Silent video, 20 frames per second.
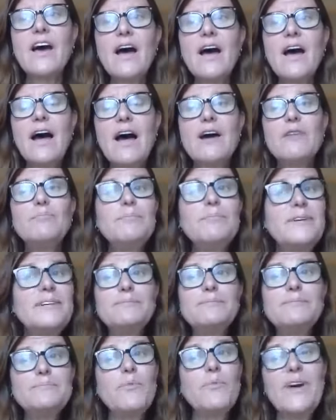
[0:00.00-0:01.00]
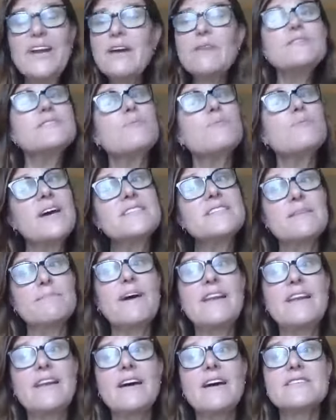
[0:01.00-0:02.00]
But when I was writing
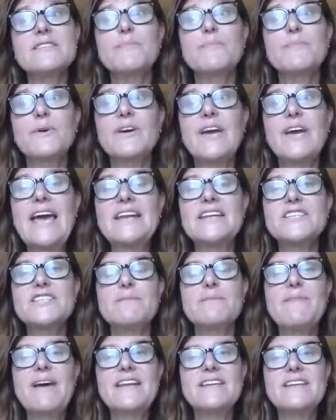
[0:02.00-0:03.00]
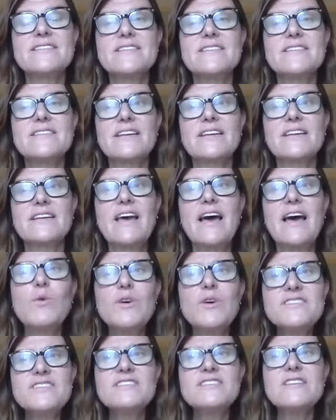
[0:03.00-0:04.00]
my last book, Energy Medicine, I
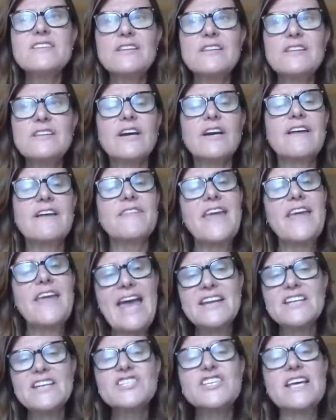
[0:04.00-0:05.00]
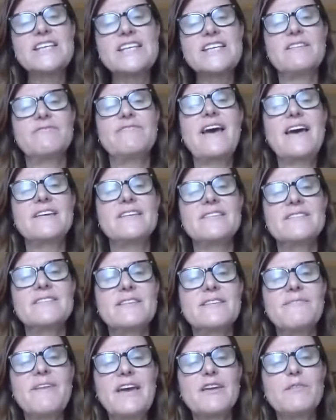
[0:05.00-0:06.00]
wanted to look at the energetic
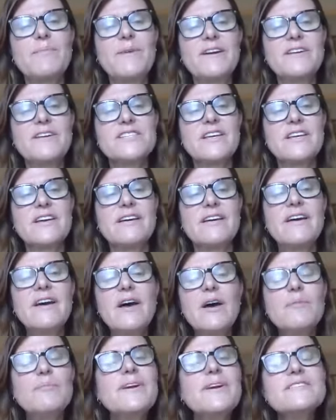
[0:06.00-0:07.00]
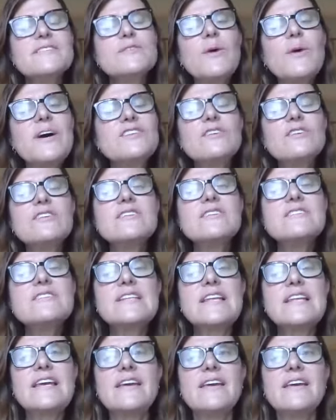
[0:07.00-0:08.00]
effects of acupuncture, because quite
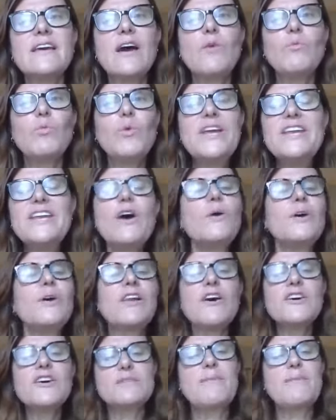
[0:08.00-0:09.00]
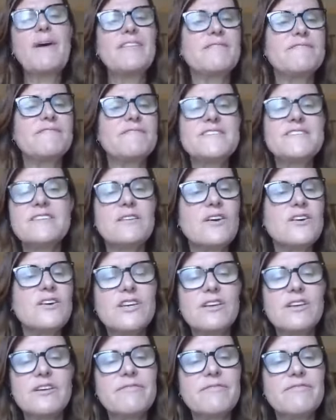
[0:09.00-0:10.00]
honestly, we know a lot about the
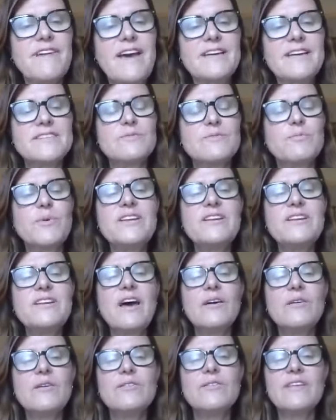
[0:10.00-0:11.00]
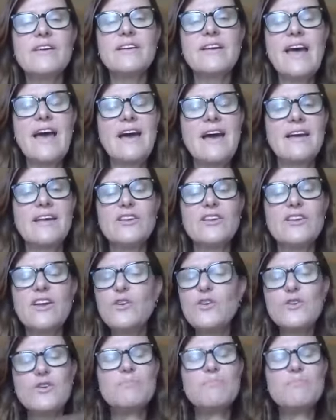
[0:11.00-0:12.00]
physiological effects. We know that, you know,
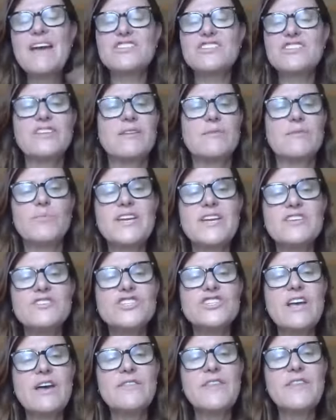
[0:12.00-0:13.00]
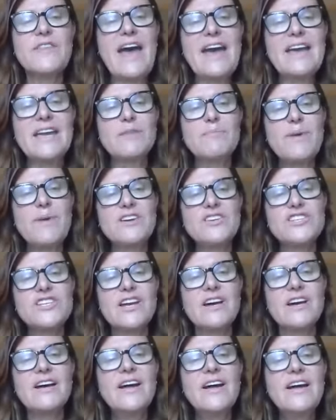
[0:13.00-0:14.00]
you can measure them. We can show that
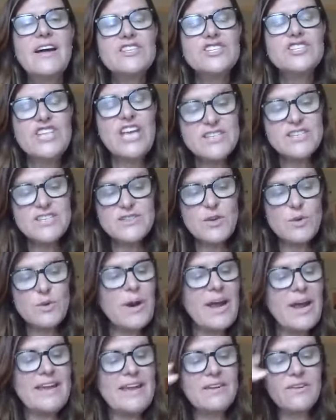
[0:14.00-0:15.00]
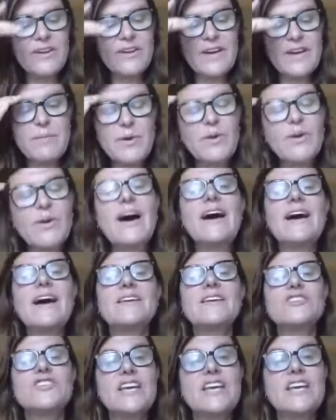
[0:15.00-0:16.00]
acupuncture changes your brain on MRI
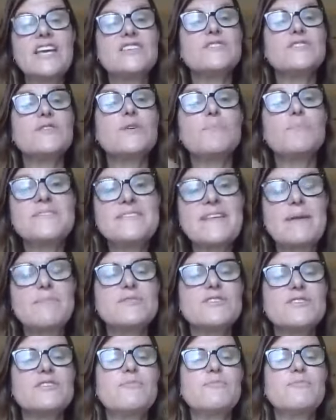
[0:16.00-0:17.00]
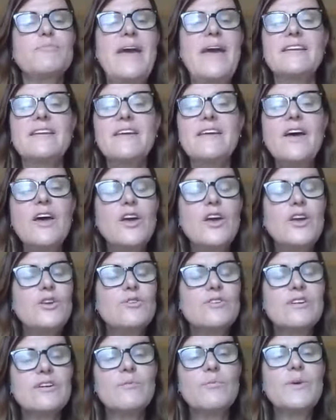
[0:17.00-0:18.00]
and changes your perception of pain.
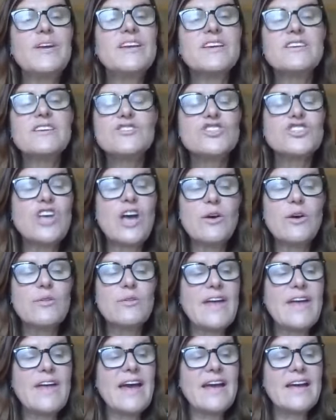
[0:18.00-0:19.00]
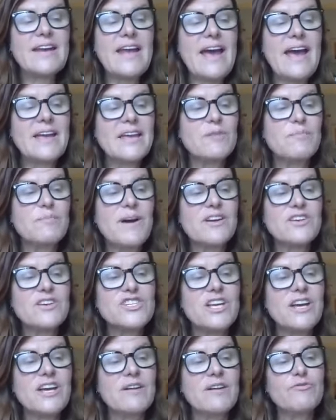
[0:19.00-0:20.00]
We can show that
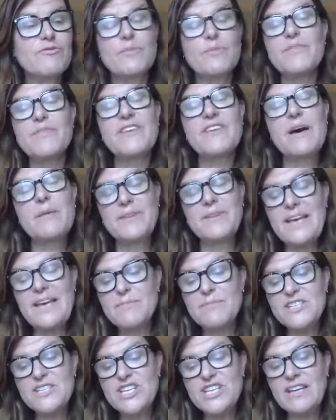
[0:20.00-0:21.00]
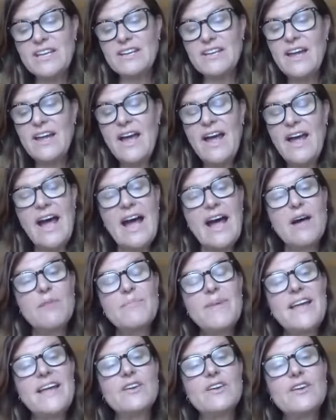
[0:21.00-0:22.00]
acupuncture from thermal imaging
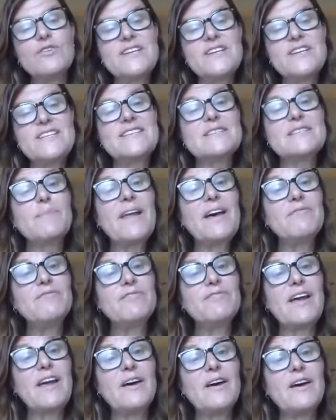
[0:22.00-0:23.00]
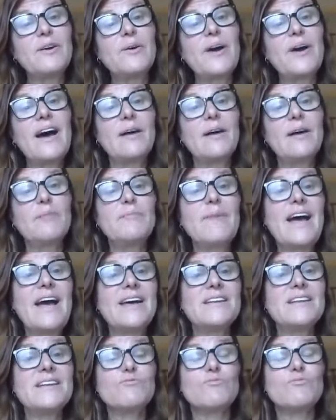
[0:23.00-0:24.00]
increases blood flow
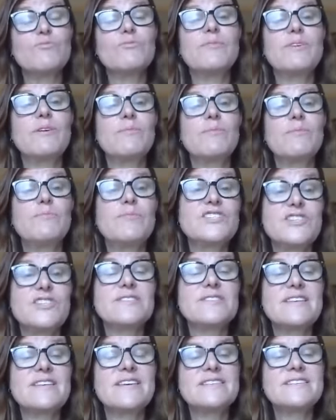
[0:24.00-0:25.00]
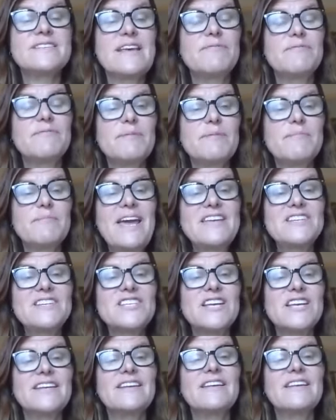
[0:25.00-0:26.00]
and reduces
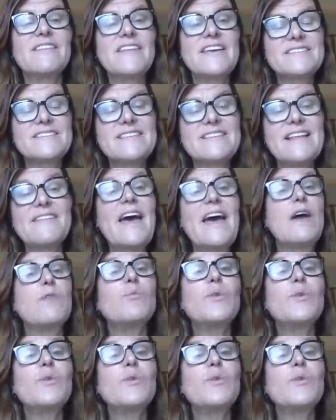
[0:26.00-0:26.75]
inflammation and things like that.